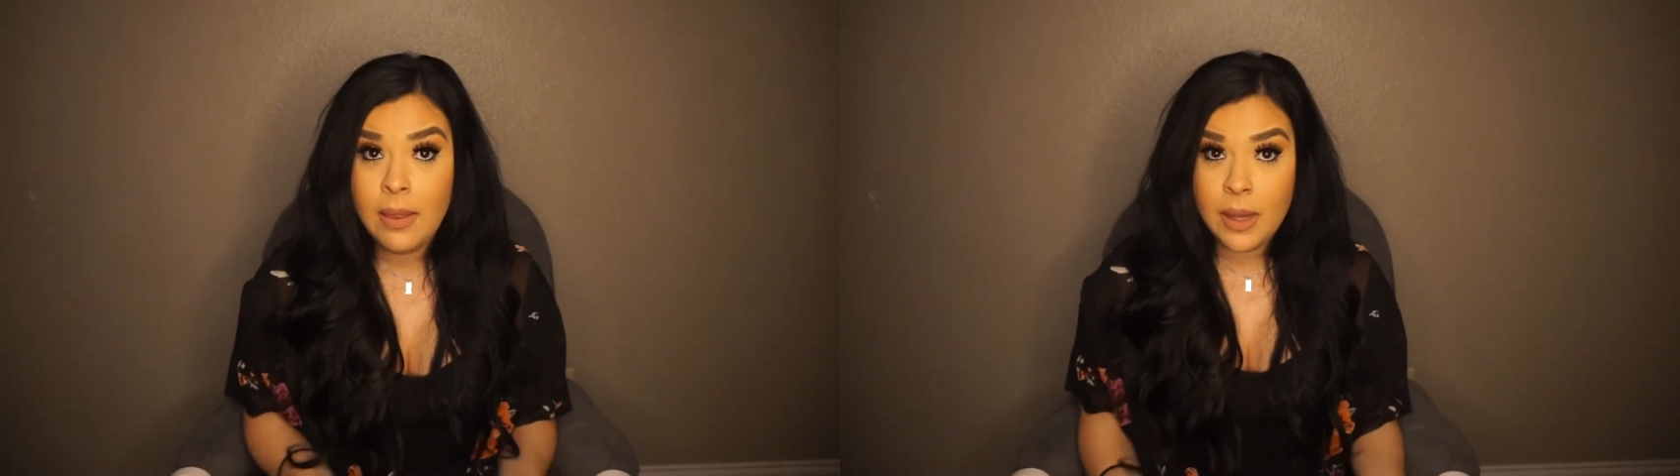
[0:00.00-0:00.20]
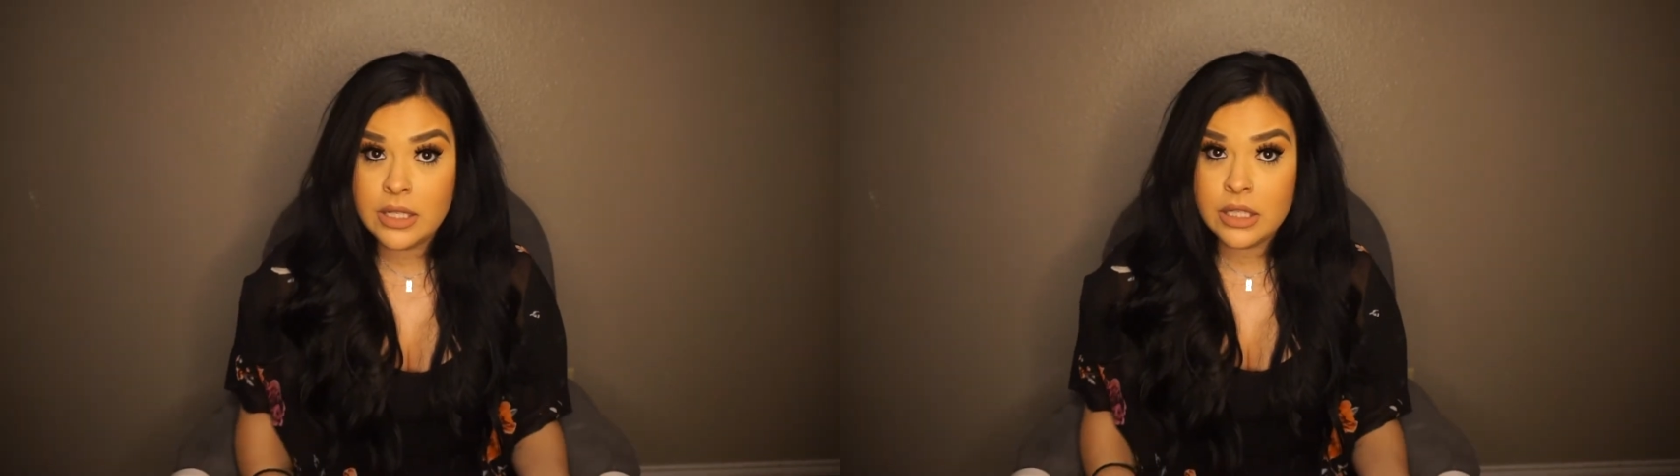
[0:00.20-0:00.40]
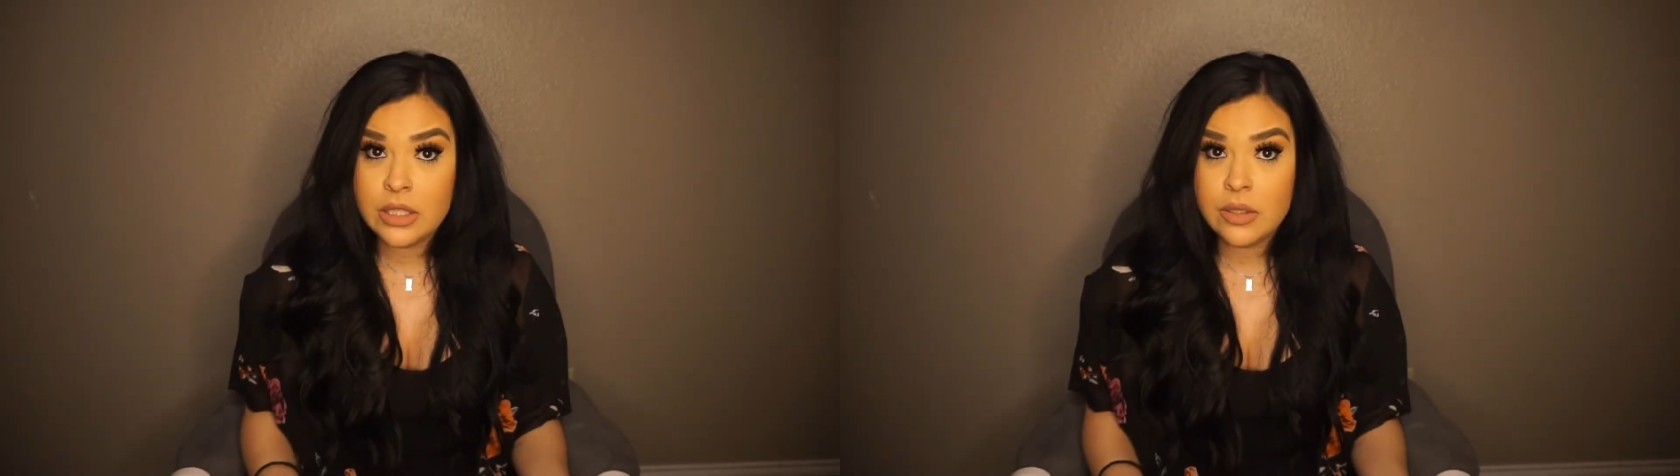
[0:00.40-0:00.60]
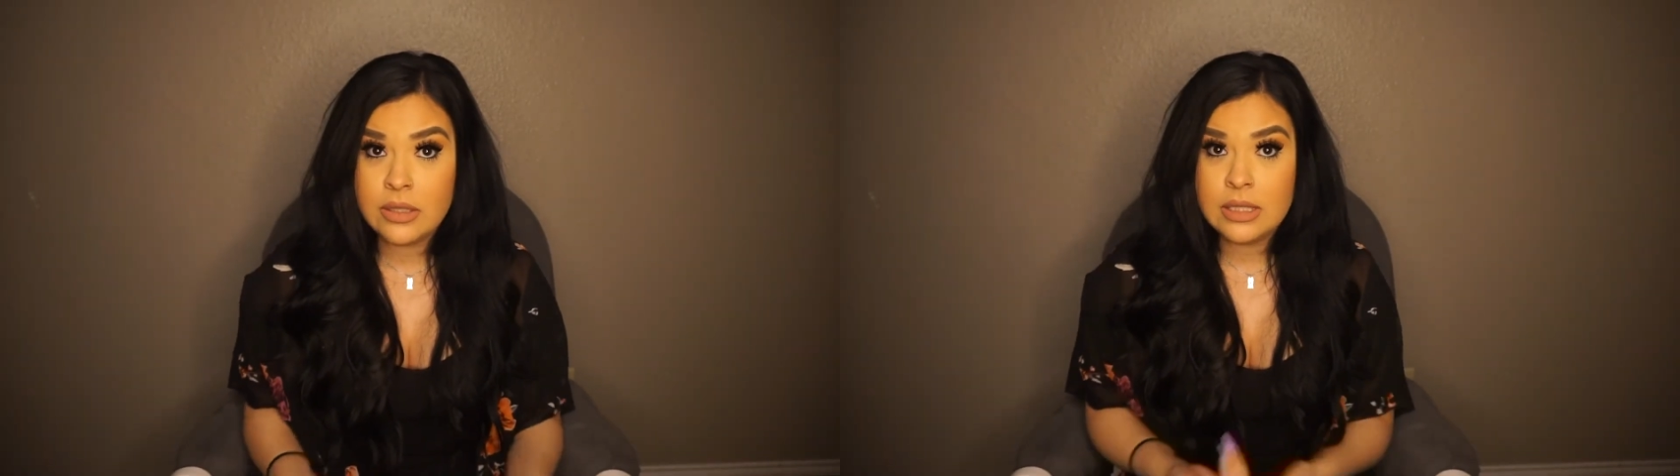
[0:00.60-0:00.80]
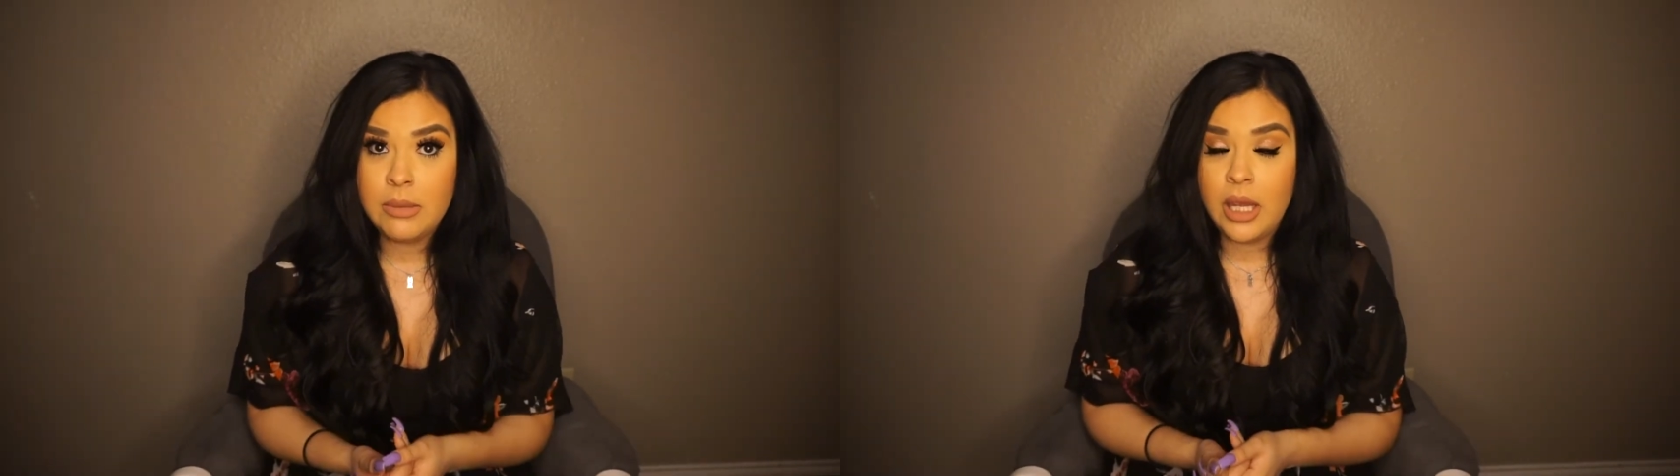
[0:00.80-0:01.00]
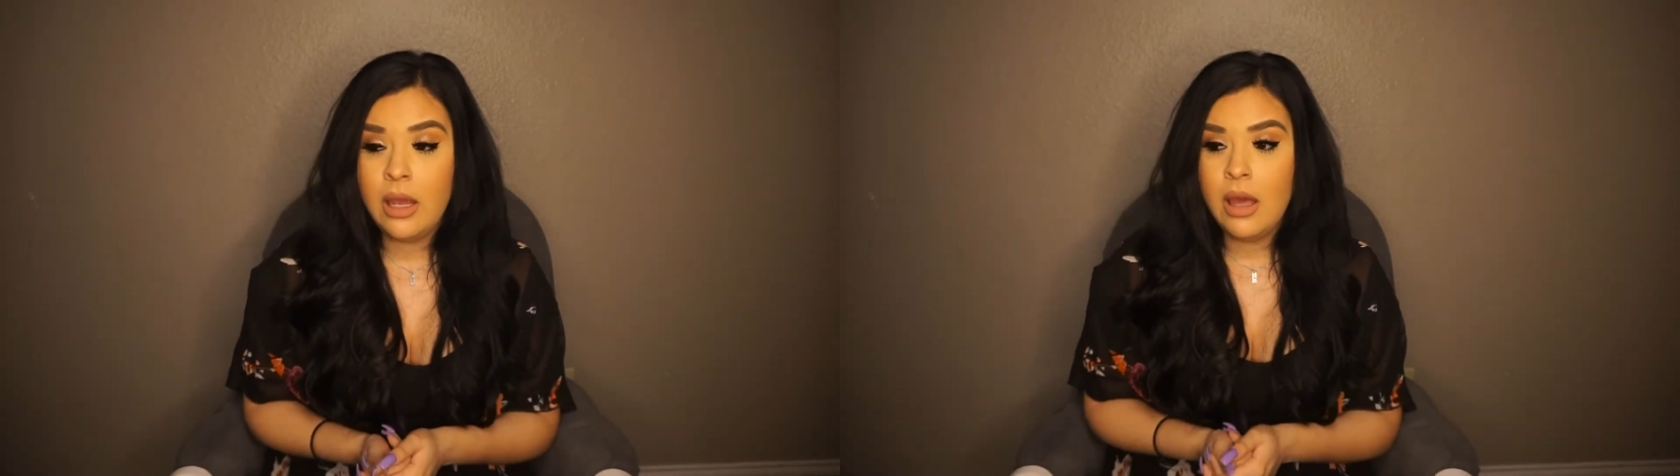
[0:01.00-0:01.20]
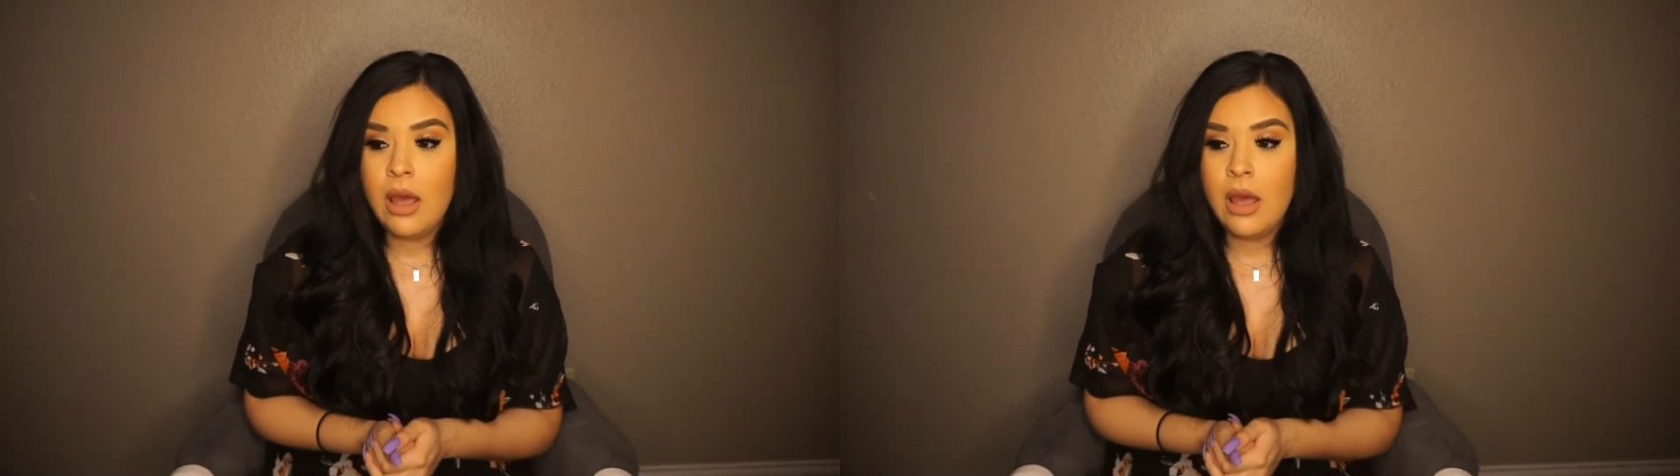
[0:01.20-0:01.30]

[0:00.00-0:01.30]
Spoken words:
They didn't do that to me.